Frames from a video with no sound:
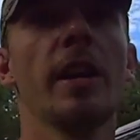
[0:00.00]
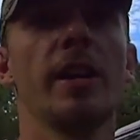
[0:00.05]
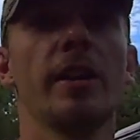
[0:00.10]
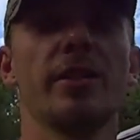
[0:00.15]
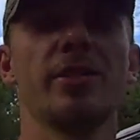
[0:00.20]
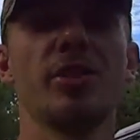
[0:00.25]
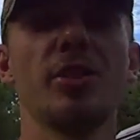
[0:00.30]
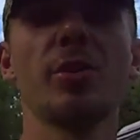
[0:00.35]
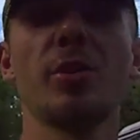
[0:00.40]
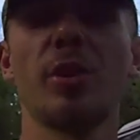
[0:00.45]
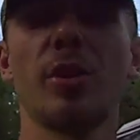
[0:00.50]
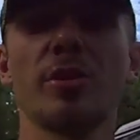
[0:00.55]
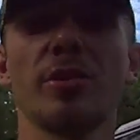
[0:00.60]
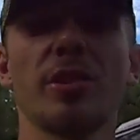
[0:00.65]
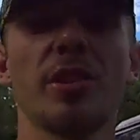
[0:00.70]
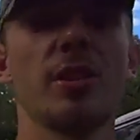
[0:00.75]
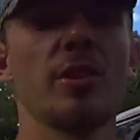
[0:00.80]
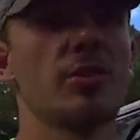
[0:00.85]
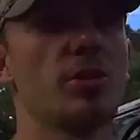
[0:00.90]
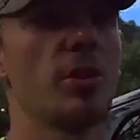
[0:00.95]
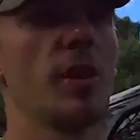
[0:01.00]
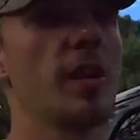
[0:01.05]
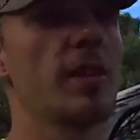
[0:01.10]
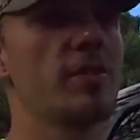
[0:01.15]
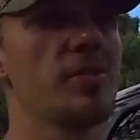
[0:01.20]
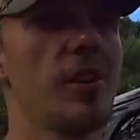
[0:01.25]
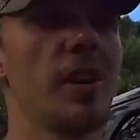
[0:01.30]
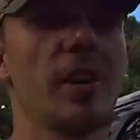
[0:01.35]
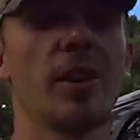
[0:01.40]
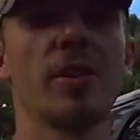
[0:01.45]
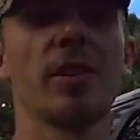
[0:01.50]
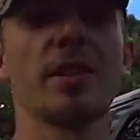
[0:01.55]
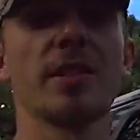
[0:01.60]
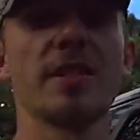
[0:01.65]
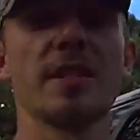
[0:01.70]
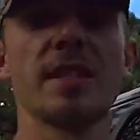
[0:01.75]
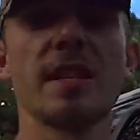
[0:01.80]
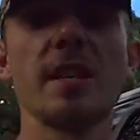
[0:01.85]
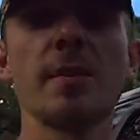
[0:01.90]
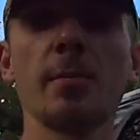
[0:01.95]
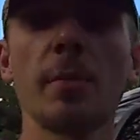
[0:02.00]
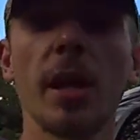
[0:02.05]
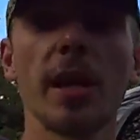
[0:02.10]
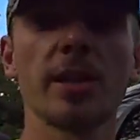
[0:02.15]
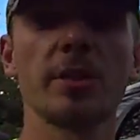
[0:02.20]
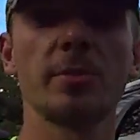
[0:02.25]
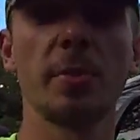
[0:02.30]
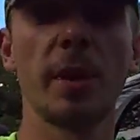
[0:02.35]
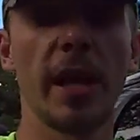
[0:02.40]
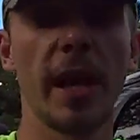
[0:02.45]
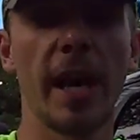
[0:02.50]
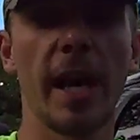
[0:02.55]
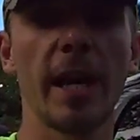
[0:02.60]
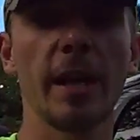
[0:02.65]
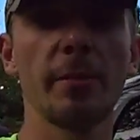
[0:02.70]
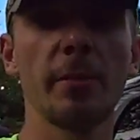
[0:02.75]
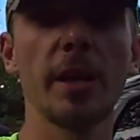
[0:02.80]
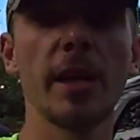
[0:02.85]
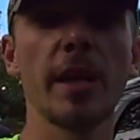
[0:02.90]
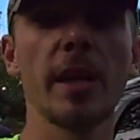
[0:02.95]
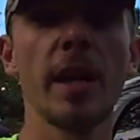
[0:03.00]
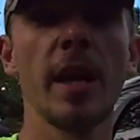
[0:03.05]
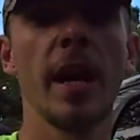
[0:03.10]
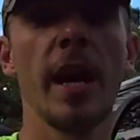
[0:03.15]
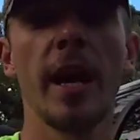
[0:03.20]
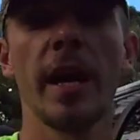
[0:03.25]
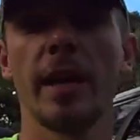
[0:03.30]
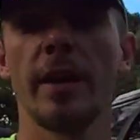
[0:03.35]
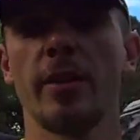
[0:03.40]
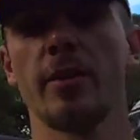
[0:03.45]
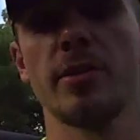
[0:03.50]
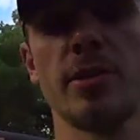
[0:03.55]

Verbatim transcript: and too close to the truck, so I couldn't see much behind me. And I